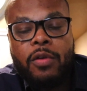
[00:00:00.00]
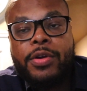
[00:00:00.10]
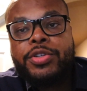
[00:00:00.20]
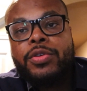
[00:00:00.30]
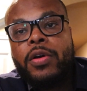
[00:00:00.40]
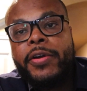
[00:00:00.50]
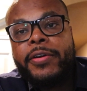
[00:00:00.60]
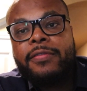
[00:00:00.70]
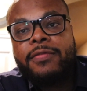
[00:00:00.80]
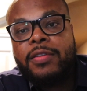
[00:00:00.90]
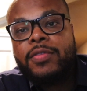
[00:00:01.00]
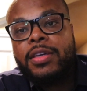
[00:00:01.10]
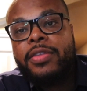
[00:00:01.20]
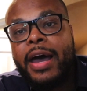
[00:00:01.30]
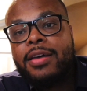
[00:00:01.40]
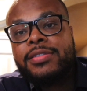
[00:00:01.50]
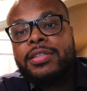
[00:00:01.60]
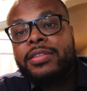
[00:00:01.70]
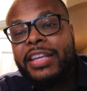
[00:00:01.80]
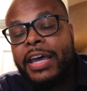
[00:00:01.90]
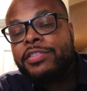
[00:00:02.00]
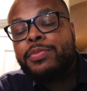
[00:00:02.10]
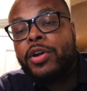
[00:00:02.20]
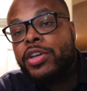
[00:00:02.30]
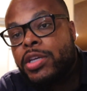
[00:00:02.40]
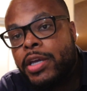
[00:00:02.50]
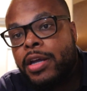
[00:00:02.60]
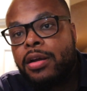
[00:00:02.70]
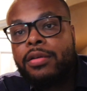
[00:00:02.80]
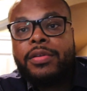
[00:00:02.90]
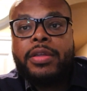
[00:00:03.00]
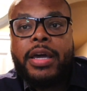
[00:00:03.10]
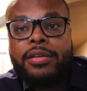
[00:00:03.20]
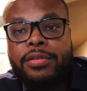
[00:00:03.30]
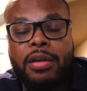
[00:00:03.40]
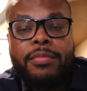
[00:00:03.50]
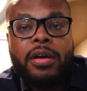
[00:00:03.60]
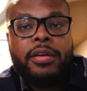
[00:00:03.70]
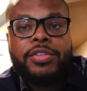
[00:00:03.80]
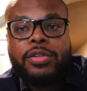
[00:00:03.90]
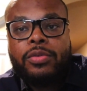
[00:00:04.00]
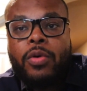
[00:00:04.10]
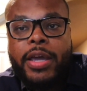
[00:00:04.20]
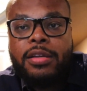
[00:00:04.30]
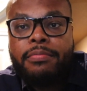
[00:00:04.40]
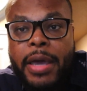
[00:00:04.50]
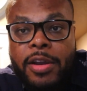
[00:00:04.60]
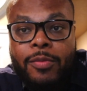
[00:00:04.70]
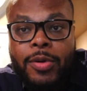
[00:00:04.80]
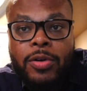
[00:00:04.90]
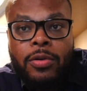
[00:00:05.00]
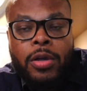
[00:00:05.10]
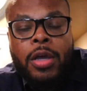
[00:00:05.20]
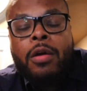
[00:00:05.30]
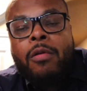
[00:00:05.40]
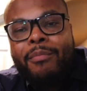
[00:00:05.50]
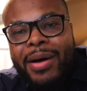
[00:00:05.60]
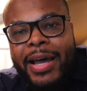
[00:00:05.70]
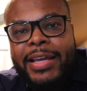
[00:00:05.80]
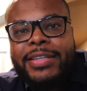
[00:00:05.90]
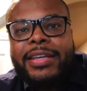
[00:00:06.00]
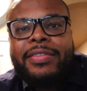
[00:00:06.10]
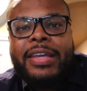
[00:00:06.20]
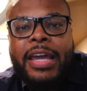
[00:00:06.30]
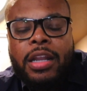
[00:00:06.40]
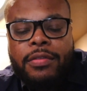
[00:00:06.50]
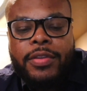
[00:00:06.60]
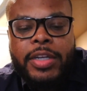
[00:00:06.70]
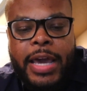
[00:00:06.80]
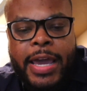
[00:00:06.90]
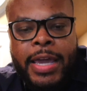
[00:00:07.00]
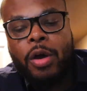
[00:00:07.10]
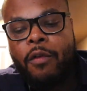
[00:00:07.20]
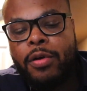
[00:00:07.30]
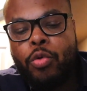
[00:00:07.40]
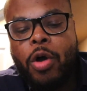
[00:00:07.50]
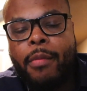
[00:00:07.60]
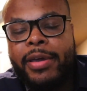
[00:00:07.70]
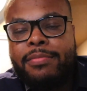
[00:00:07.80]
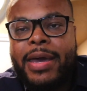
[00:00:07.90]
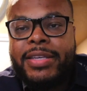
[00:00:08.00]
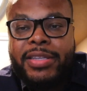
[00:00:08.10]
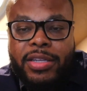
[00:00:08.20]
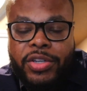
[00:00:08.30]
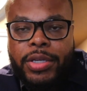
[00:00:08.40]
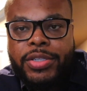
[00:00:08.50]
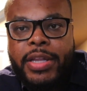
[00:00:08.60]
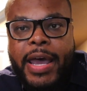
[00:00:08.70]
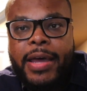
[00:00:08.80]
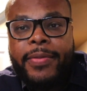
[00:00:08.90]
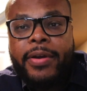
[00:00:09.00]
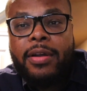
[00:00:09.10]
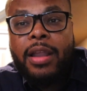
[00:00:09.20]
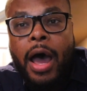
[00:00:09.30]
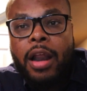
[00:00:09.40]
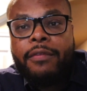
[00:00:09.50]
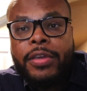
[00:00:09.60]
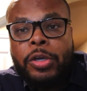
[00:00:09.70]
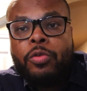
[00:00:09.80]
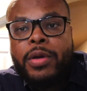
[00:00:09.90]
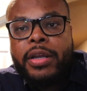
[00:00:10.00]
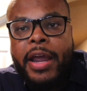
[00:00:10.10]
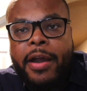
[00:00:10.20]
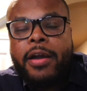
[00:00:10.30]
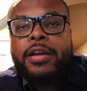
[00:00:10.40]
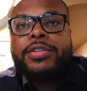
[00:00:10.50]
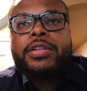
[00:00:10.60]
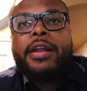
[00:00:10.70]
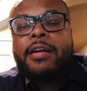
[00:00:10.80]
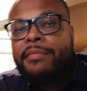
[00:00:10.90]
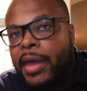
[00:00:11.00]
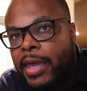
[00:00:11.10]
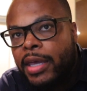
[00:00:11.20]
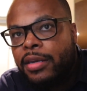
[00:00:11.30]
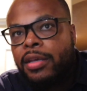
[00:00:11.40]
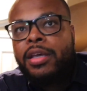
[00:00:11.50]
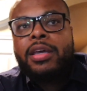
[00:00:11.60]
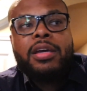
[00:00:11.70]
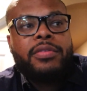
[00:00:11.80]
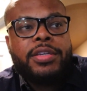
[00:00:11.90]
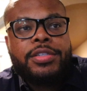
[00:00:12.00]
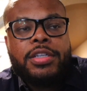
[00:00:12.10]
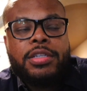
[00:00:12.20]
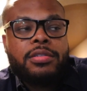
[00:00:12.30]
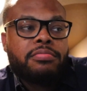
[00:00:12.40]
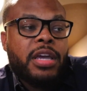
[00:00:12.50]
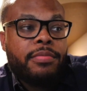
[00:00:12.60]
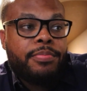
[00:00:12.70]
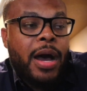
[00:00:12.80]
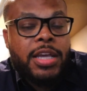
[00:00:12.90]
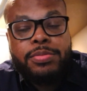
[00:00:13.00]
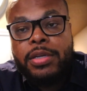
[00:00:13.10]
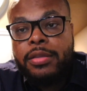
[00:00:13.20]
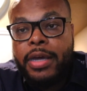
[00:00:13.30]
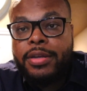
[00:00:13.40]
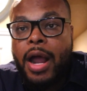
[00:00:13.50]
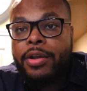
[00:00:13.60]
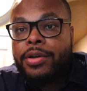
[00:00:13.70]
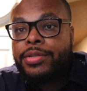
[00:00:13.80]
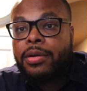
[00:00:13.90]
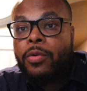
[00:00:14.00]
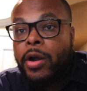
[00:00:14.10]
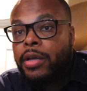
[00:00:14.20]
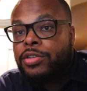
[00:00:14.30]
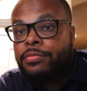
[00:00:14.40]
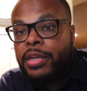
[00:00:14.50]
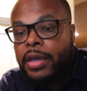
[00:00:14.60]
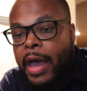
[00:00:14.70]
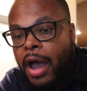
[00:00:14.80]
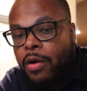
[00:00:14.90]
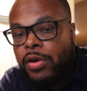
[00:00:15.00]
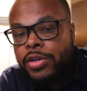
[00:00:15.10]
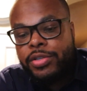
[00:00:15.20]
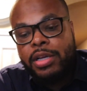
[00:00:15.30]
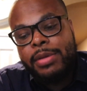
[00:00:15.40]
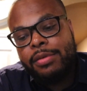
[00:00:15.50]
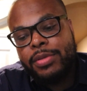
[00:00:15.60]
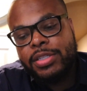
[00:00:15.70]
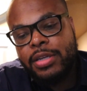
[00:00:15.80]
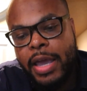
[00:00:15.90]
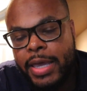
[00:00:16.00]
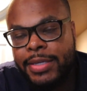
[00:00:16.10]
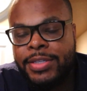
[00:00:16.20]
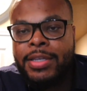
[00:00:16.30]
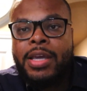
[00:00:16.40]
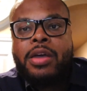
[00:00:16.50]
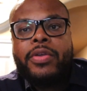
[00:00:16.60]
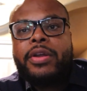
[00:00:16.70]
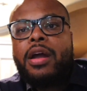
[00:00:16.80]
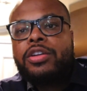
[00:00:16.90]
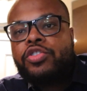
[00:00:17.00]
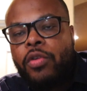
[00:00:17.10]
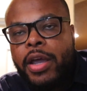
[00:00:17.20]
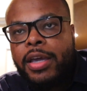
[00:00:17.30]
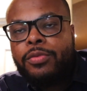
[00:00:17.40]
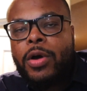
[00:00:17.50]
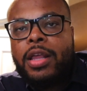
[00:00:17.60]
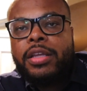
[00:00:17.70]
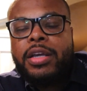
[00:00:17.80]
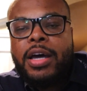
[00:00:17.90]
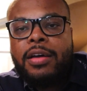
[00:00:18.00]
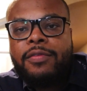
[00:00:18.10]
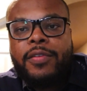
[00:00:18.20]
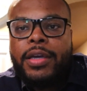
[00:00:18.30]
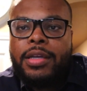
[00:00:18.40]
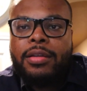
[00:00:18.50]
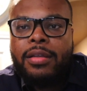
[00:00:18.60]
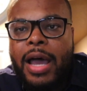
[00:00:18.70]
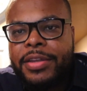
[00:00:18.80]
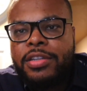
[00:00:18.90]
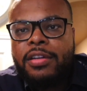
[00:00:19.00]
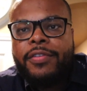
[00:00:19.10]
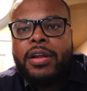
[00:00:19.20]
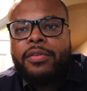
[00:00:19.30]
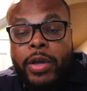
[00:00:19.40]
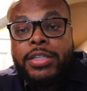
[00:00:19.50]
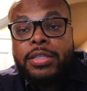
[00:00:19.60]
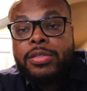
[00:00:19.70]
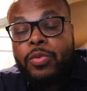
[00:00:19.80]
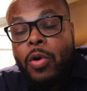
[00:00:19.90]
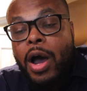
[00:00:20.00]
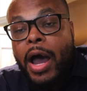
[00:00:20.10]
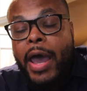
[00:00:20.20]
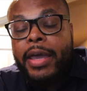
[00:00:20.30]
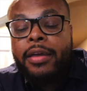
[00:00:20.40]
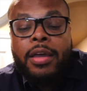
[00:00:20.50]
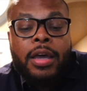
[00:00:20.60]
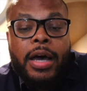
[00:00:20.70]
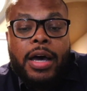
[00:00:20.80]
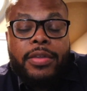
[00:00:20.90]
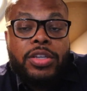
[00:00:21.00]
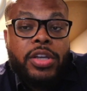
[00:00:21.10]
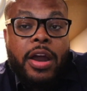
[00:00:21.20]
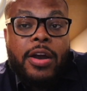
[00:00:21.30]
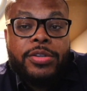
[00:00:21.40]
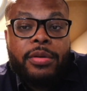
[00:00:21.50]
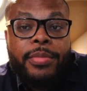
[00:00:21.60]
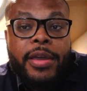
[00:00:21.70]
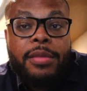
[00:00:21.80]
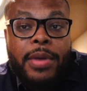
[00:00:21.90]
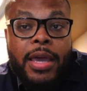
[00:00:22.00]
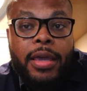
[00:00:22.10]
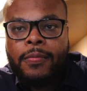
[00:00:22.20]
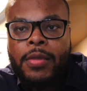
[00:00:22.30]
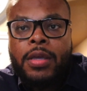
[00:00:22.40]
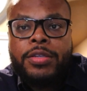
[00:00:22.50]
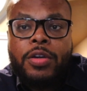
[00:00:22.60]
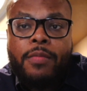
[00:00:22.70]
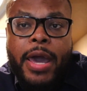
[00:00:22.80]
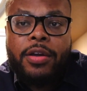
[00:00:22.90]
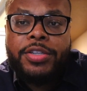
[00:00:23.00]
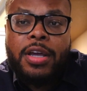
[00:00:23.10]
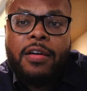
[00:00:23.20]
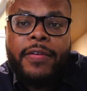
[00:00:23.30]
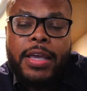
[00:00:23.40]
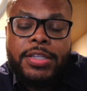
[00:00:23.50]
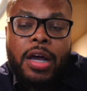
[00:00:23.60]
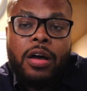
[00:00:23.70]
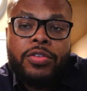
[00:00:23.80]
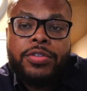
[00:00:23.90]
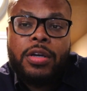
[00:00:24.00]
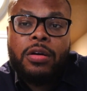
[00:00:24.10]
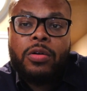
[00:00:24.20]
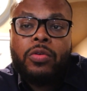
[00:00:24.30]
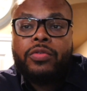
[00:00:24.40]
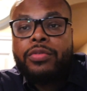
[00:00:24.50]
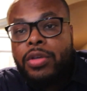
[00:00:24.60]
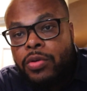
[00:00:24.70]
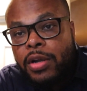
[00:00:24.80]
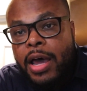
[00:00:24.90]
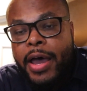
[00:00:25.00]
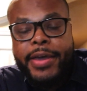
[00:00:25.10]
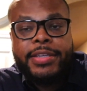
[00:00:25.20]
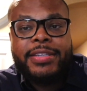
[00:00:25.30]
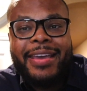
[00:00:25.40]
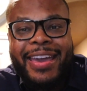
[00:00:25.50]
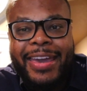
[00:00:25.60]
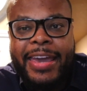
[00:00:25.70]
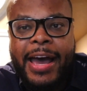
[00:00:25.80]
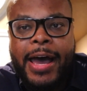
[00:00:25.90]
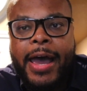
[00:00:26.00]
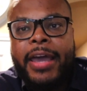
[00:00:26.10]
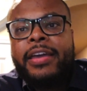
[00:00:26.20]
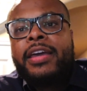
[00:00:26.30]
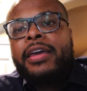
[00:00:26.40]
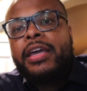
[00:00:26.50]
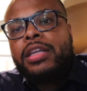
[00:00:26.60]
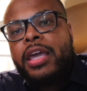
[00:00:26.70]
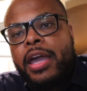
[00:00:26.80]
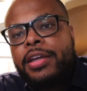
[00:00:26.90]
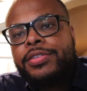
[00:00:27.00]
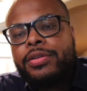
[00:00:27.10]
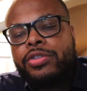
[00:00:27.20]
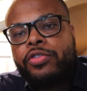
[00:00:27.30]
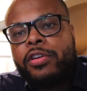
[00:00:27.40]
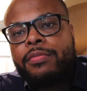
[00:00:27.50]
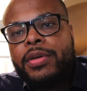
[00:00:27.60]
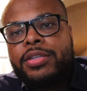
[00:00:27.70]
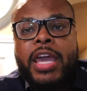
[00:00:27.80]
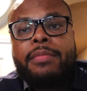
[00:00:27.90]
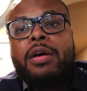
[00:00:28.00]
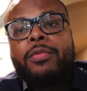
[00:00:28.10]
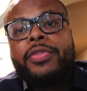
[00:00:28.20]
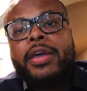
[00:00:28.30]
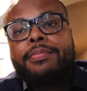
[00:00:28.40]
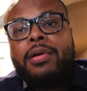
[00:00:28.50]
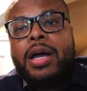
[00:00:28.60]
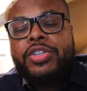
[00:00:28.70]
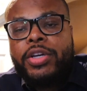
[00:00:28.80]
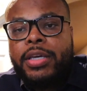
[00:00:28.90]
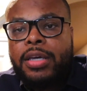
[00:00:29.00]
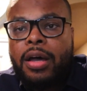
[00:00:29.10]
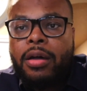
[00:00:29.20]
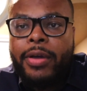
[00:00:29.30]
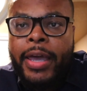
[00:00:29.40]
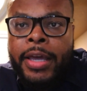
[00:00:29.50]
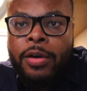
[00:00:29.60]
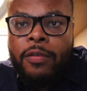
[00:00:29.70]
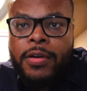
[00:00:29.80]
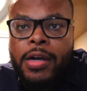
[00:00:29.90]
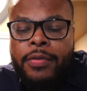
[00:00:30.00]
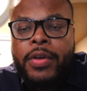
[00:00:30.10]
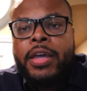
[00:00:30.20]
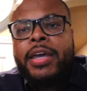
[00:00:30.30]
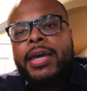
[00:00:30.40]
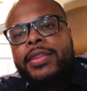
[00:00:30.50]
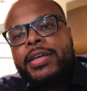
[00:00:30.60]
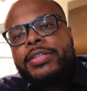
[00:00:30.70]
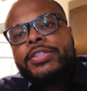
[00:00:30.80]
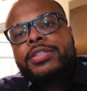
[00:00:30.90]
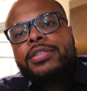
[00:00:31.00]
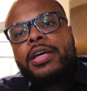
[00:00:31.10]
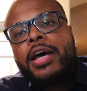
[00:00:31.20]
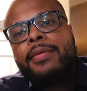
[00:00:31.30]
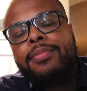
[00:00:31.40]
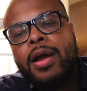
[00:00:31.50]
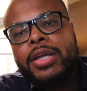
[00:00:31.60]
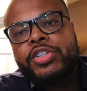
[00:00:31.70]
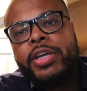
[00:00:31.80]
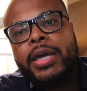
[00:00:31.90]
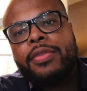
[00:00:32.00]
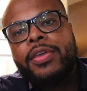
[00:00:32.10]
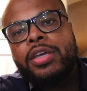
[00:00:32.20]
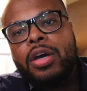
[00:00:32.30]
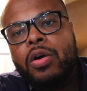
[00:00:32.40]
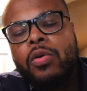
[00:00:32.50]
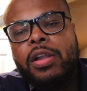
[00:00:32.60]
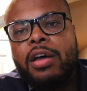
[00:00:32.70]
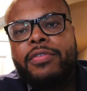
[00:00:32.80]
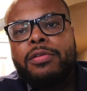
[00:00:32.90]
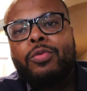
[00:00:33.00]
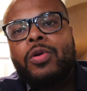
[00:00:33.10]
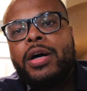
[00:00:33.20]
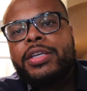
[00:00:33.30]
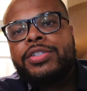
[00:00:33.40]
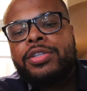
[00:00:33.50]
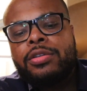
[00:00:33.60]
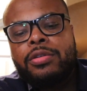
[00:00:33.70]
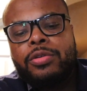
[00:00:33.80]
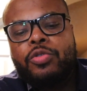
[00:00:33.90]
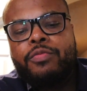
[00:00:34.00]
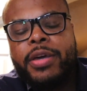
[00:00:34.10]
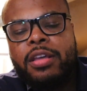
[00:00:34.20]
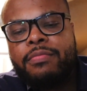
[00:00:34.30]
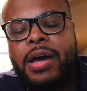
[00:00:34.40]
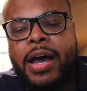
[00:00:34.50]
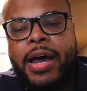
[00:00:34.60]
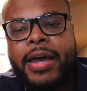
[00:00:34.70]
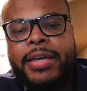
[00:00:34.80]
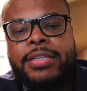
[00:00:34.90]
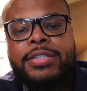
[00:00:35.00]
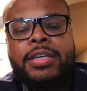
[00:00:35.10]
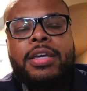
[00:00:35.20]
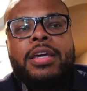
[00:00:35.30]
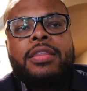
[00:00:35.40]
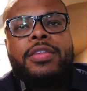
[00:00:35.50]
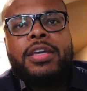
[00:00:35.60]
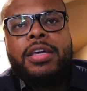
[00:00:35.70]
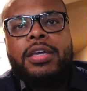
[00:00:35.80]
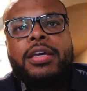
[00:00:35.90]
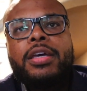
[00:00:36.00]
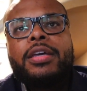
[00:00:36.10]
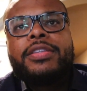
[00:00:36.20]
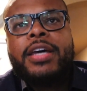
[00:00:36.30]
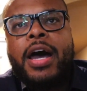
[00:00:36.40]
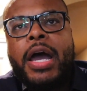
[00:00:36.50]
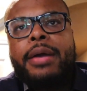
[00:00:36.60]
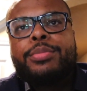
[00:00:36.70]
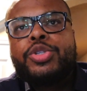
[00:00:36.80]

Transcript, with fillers: over 250,000 deaths per year, and that number is quite debatable. But at the end of the day, overwhelming message is that there are a lot of human errors that are made. And this is maybe possibly that doctors are working too many hours and they make mistakes. They're not trained well enough and lots of different other reasons why uh, these errors are being made. So Microsoft has also utilized AI in cancer treatment. Came up with a project called Hanover. And this uh, project, the goal of it was to minimize the time